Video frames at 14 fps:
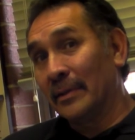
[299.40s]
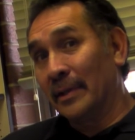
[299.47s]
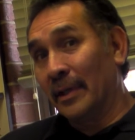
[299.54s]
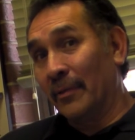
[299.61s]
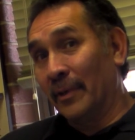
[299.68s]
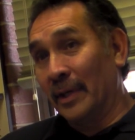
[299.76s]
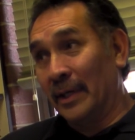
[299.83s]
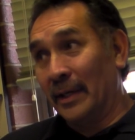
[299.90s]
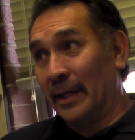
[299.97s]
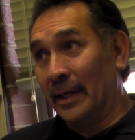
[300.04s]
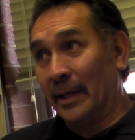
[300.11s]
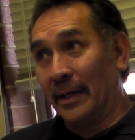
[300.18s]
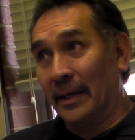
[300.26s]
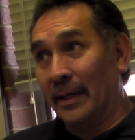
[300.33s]
want to
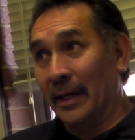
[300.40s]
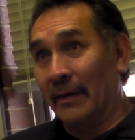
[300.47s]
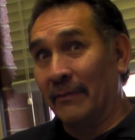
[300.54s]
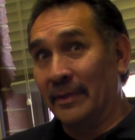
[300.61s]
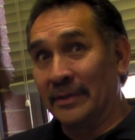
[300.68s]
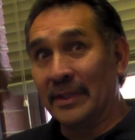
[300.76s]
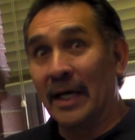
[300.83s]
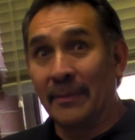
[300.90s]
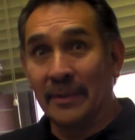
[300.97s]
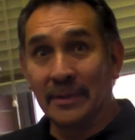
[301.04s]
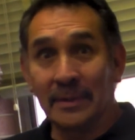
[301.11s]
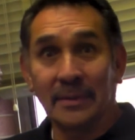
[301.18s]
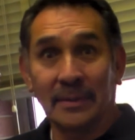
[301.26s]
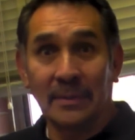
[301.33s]
have this
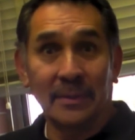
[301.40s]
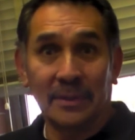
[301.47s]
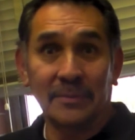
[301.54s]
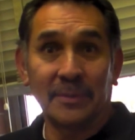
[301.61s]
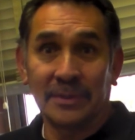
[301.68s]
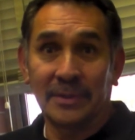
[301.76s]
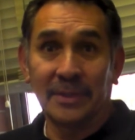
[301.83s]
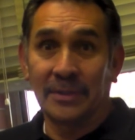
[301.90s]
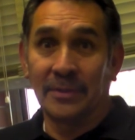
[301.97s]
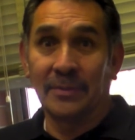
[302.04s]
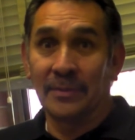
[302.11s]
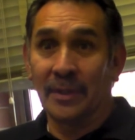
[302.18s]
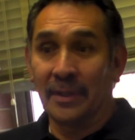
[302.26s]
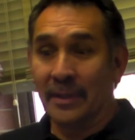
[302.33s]
happen, this procedure
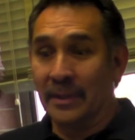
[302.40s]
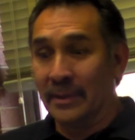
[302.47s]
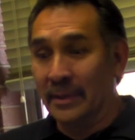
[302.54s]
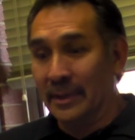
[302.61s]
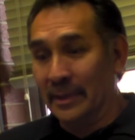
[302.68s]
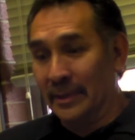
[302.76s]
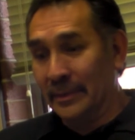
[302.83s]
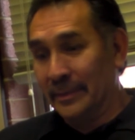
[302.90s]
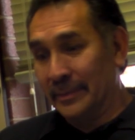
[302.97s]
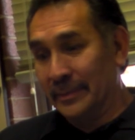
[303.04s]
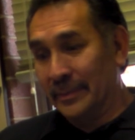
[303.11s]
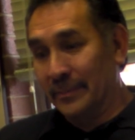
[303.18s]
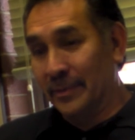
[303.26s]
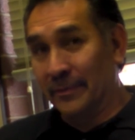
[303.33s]

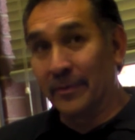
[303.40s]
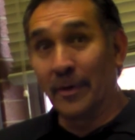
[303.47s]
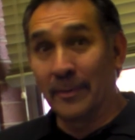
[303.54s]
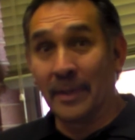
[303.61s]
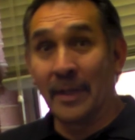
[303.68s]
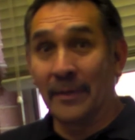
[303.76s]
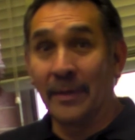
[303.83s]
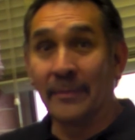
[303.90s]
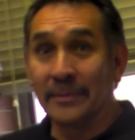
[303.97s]
performed on them.